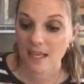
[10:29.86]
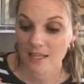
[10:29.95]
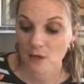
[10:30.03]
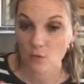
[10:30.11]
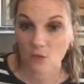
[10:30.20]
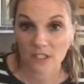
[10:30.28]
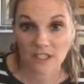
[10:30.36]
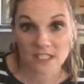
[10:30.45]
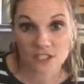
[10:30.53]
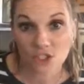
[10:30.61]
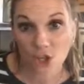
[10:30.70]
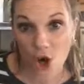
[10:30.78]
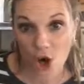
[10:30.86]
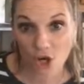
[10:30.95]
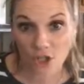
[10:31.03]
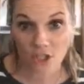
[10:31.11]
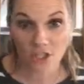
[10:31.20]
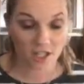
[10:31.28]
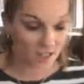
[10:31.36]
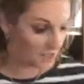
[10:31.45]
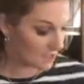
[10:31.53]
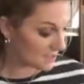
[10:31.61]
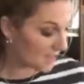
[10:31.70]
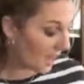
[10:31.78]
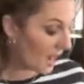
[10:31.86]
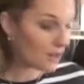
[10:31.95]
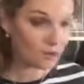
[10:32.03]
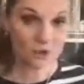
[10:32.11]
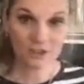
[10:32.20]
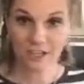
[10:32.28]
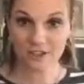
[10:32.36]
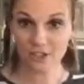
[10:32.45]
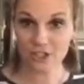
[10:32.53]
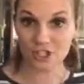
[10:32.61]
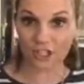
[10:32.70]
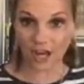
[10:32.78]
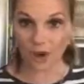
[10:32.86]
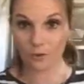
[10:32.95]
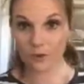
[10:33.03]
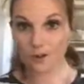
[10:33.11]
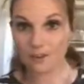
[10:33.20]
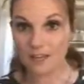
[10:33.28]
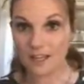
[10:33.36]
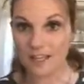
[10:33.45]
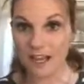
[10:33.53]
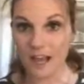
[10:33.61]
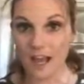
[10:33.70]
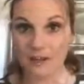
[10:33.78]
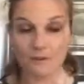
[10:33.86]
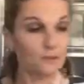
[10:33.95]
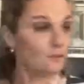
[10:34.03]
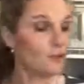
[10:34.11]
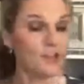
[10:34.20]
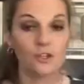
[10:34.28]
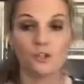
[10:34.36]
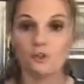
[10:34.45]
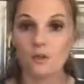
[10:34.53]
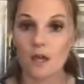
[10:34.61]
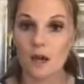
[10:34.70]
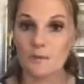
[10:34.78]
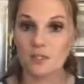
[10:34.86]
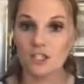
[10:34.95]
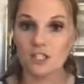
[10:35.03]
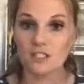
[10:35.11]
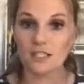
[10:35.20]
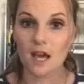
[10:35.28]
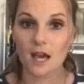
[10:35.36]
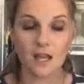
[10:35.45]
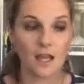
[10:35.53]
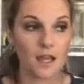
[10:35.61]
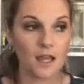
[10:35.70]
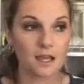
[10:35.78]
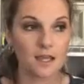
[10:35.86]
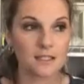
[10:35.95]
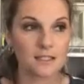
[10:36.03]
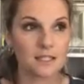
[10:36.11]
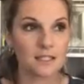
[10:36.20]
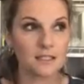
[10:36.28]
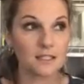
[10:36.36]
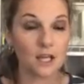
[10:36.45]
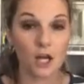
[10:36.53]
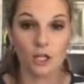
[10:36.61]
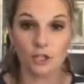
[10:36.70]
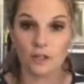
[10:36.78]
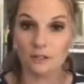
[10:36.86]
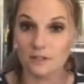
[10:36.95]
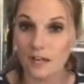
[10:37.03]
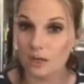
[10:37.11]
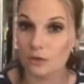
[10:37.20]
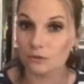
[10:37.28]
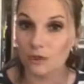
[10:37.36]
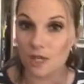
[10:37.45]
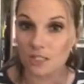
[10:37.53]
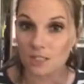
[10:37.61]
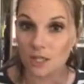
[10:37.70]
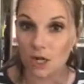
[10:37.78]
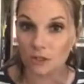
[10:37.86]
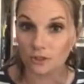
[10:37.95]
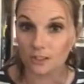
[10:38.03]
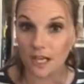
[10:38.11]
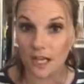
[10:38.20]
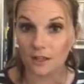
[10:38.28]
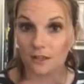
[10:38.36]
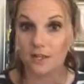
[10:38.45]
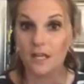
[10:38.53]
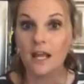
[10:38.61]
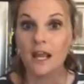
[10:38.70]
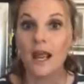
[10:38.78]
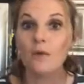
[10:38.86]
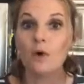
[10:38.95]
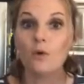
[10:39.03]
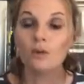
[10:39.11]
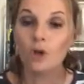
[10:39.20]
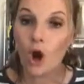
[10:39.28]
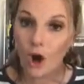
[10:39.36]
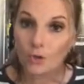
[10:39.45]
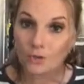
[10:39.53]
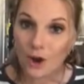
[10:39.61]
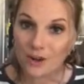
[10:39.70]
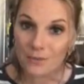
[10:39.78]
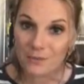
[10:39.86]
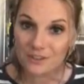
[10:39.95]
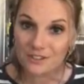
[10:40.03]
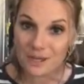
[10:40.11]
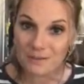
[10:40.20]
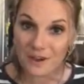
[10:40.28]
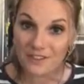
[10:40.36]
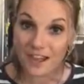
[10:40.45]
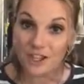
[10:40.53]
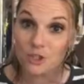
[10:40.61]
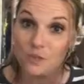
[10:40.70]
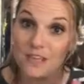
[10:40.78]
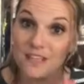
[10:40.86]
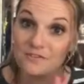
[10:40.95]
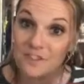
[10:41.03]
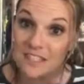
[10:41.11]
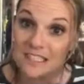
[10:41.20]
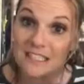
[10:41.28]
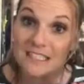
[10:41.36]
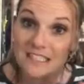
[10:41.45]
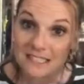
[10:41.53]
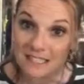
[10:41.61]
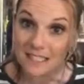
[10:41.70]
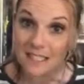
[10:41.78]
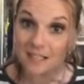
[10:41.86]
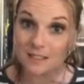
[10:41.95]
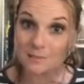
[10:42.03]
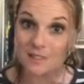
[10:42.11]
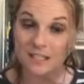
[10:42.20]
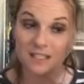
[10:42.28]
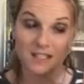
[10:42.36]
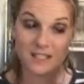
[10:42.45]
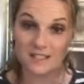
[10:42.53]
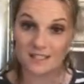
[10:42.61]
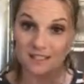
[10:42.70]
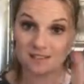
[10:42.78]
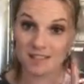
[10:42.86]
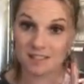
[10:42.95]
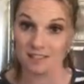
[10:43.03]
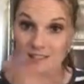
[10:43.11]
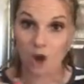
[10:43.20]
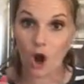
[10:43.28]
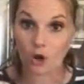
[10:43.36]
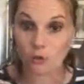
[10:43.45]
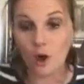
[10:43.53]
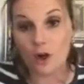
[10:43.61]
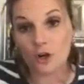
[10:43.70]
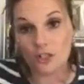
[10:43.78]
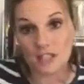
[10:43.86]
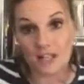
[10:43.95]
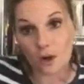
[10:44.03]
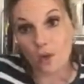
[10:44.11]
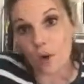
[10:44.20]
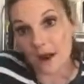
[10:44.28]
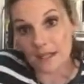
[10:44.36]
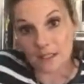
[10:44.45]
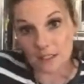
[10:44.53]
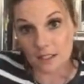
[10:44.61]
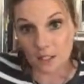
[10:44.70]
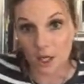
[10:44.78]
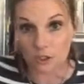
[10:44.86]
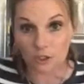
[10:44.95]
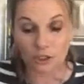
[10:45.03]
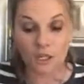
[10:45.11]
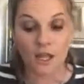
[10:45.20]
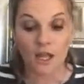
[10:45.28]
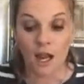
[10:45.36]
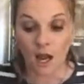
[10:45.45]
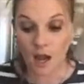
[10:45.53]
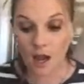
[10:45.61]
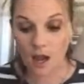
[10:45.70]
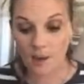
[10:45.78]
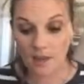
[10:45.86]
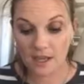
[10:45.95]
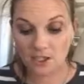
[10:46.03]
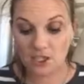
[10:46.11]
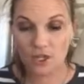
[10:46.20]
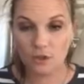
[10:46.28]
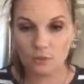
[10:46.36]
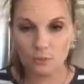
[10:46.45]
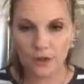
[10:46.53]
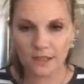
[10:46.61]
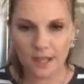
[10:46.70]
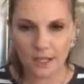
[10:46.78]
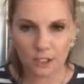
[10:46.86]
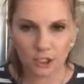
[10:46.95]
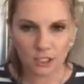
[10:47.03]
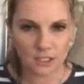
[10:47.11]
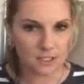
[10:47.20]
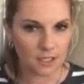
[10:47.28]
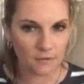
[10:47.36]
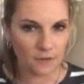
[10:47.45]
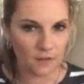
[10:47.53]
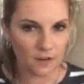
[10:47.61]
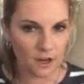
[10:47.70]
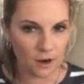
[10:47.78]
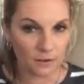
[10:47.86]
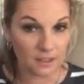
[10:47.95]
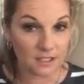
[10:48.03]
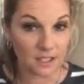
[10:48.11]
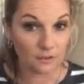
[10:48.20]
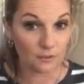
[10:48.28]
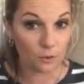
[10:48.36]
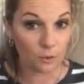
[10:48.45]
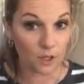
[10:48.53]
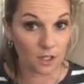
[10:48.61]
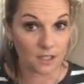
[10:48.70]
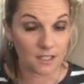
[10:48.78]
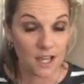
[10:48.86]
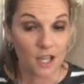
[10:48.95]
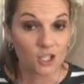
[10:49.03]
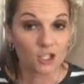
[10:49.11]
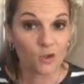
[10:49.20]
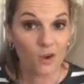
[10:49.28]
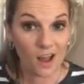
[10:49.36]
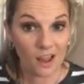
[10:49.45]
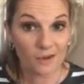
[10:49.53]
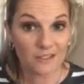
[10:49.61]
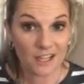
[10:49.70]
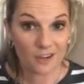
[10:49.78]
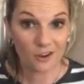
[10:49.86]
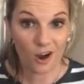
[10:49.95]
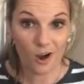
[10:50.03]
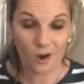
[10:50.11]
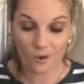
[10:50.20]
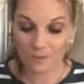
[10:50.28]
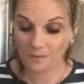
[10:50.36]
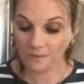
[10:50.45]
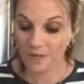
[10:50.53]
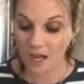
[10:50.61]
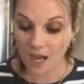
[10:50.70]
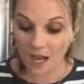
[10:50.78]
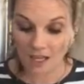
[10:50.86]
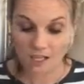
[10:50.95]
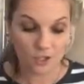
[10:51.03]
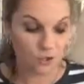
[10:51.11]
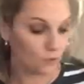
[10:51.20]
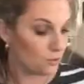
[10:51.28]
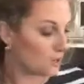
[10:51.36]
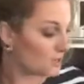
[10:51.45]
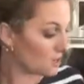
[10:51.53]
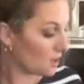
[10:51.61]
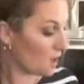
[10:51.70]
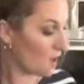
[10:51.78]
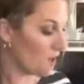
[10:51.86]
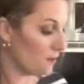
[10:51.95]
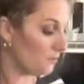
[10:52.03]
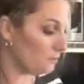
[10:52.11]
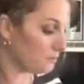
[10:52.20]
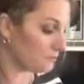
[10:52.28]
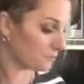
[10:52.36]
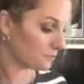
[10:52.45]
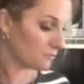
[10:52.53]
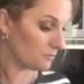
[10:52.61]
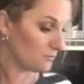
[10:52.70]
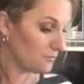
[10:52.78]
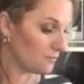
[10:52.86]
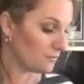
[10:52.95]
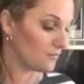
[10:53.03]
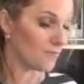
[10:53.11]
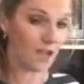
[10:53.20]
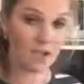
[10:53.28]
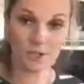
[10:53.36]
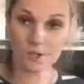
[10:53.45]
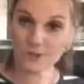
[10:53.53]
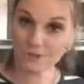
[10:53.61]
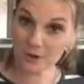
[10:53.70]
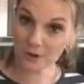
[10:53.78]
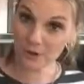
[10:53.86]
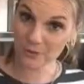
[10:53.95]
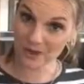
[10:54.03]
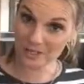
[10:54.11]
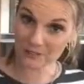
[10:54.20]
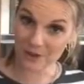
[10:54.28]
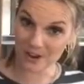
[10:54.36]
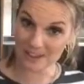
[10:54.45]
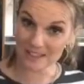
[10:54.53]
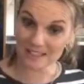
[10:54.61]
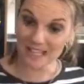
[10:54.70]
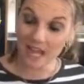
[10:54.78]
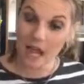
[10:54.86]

like really dark tile in their shower. Like I have a friend who she's got, it's the color of like a rust colored tile. Well, when hard water builds up on that, you can physically see it because it's hard water is like a white in color. And she goes, bring that goody stuff over here. I want to see if it works. So while I was at her home, I used my Norwex products,